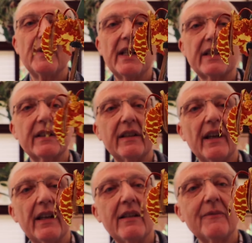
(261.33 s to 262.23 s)

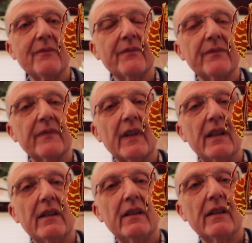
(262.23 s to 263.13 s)
yesterday.
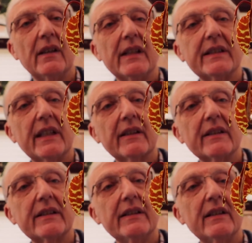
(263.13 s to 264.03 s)
They take the
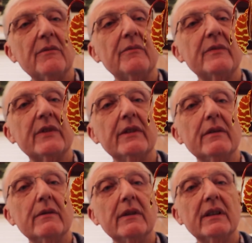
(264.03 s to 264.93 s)
time
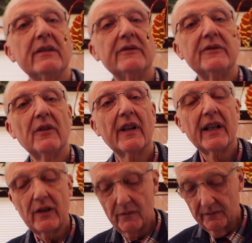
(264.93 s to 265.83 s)
to fully
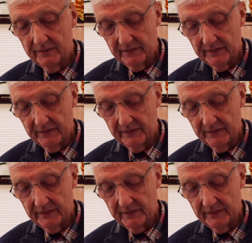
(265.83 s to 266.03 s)
open,